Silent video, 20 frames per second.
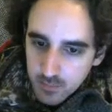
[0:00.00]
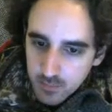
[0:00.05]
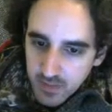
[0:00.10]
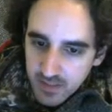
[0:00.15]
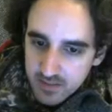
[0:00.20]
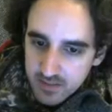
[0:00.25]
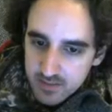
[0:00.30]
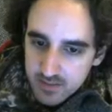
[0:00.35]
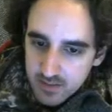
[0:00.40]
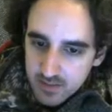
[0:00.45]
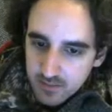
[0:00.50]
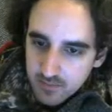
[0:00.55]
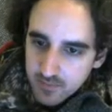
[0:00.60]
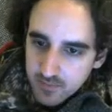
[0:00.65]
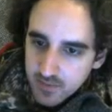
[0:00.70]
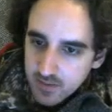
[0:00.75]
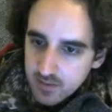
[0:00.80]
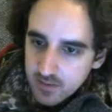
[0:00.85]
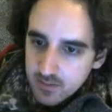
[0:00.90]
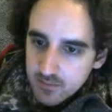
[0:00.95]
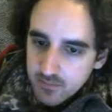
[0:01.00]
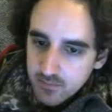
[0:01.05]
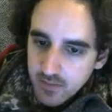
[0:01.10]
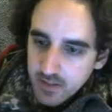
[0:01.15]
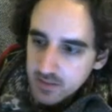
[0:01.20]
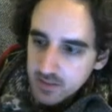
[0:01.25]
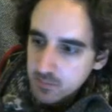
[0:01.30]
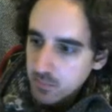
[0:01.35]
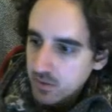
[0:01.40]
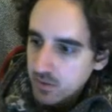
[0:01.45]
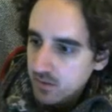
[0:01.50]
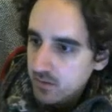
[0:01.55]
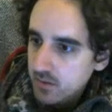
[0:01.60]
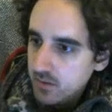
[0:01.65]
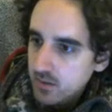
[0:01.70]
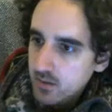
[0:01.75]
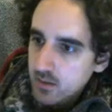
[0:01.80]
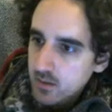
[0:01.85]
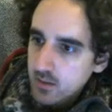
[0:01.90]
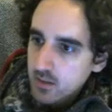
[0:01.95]
but it still feels very
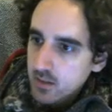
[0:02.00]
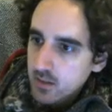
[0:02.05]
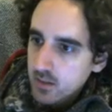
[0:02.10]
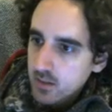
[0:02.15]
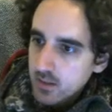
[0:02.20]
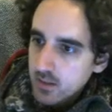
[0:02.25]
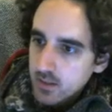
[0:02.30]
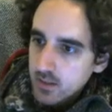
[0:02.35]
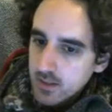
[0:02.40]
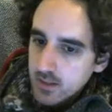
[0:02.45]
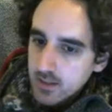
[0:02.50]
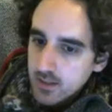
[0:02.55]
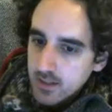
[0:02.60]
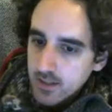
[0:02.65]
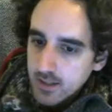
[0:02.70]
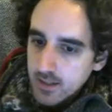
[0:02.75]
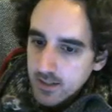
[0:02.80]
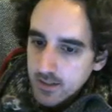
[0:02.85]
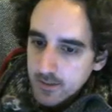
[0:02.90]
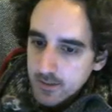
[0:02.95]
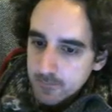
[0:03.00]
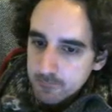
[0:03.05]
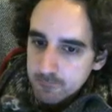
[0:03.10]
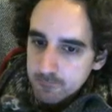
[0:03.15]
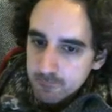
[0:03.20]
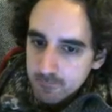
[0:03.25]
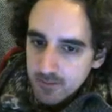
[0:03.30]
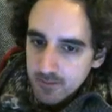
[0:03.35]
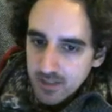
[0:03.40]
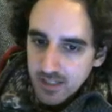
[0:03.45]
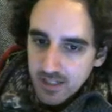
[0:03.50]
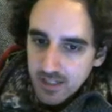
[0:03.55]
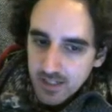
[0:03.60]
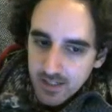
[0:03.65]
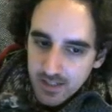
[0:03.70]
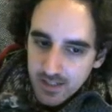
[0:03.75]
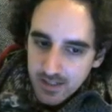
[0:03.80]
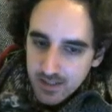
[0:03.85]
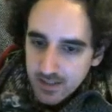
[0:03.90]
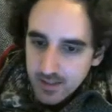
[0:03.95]
blurry.
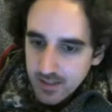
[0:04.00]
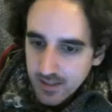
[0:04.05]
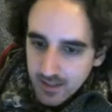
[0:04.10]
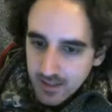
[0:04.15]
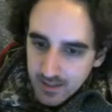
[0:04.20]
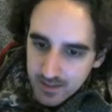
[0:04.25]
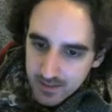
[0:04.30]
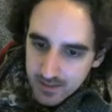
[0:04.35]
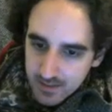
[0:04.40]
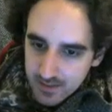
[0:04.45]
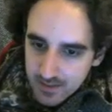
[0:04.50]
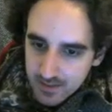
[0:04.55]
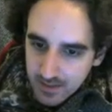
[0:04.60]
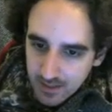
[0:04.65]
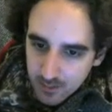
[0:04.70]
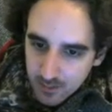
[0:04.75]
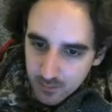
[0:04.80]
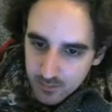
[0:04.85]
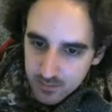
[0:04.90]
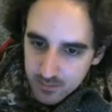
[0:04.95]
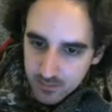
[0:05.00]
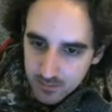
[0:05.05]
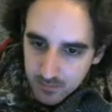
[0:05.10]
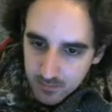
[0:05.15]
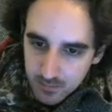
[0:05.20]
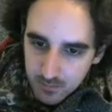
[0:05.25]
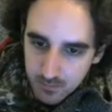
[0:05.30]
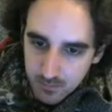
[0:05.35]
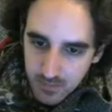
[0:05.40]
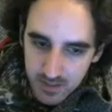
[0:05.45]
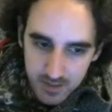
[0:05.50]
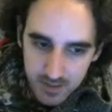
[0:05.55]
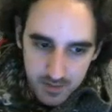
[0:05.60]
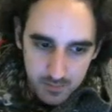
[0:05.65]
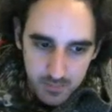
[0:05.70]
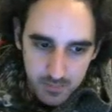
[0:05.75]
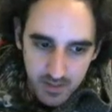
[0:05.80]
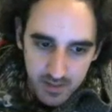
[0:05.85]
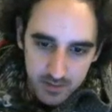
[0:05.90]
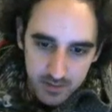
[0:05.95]
And that looks
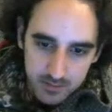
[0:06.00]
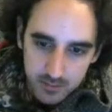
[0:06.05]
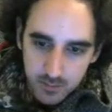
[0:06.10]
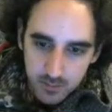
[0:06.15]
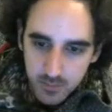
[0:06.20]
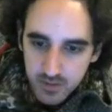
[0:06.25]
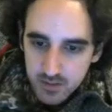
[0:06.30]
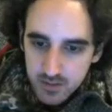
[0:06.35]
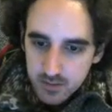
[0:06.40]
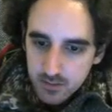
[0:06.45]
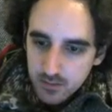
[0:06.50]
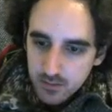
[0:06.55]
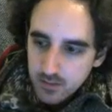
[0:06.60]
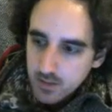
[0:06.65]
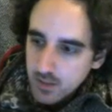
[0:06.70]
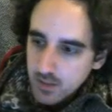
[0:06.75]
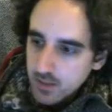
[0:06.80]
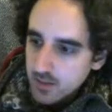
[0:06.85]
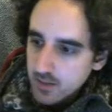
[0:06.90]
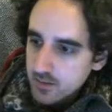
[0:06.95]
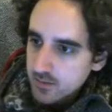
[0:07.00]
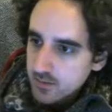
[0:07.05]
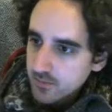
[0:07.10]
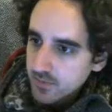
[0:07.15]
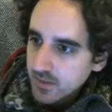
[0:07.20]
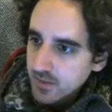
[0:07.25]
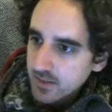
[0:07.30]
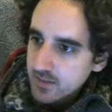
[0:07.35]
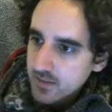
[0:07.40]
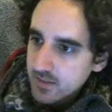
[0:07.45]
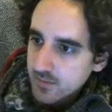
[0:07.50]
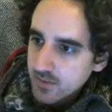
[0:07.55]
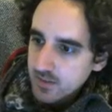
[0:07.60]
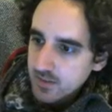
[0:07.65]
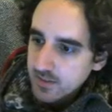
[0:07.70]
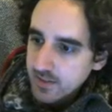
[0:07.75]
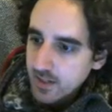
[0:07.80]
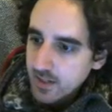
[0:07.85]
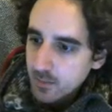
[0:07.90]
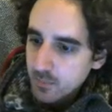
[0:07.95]
much better to me, so something is
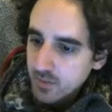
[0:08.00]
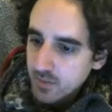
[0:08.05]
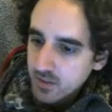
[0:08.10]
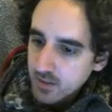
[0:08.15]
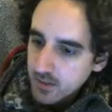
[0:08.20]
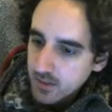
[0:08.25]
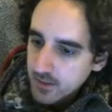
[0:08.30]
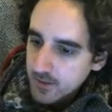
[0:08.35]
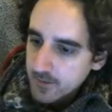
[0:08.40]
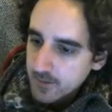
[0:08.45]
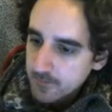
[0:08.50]
definitely happening.